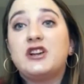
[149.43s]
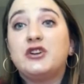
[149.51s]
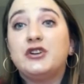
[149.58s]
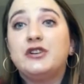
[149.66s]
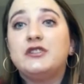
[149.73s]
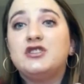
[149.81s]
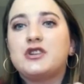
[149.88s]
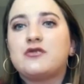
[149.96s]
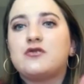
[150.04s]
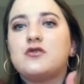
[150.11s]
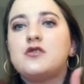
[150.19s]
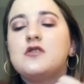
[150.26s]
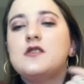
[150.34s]
Crew in
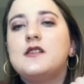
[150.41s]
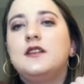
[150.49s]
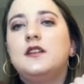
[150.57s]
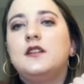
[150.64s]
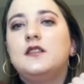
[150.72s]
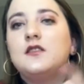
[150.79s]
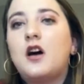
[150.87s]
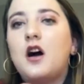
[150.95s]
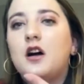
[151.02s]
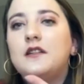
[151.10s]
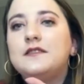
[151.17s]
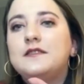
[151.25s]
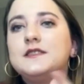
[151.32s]
general,
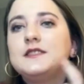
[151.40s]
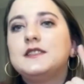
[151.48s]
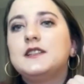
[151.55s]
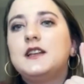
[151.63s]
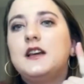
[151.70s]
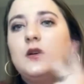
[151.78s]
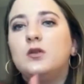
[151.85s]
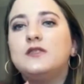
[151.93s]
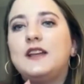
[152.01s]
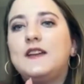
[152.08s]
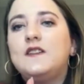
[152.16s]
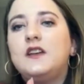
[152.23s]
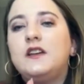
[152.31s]
Loft, Old
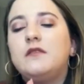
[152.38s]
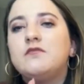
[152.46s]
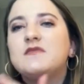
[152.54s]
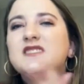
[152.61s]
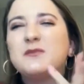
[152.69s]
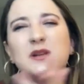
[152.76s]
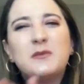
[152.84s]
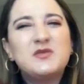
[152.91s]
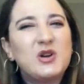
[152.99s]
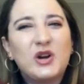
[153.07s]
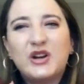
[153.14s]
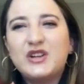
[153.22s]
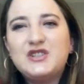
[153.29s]
Navy, sometimes
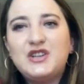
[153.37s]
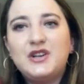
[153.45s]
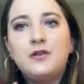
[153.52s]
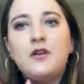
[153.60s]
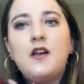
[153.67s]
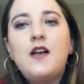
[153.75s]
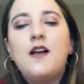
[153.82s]
Target too.